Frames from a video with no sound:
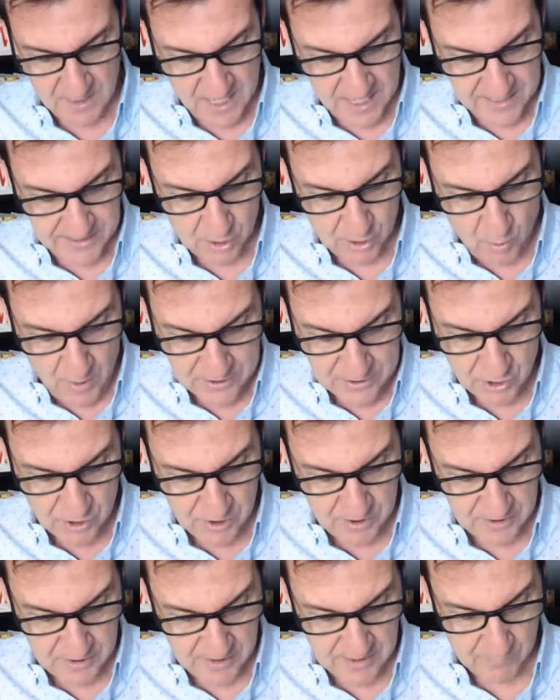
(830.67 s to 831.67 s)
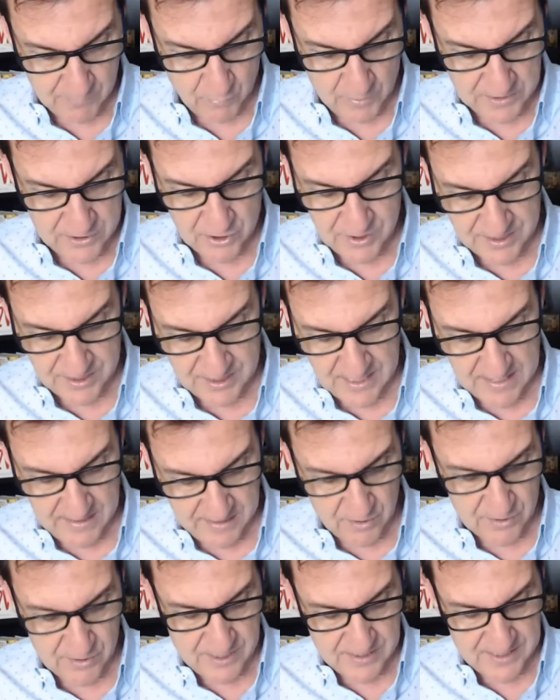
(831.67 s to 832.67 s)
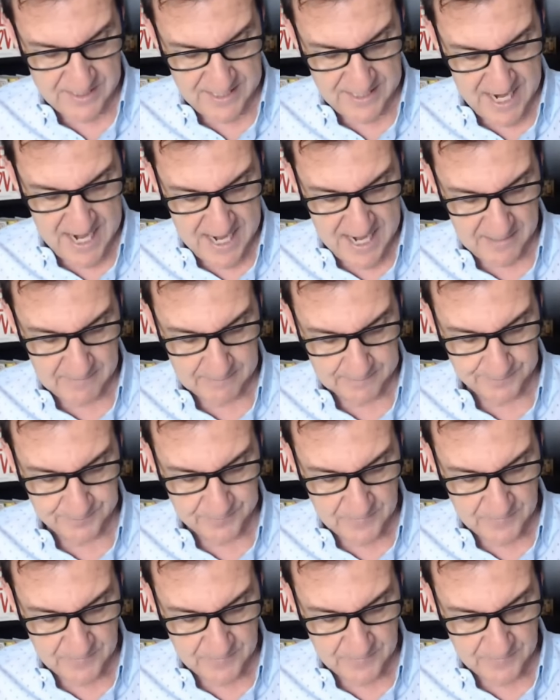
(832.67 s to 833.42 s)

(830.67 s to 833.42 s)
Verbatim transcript: And the question that what you say, there's a saying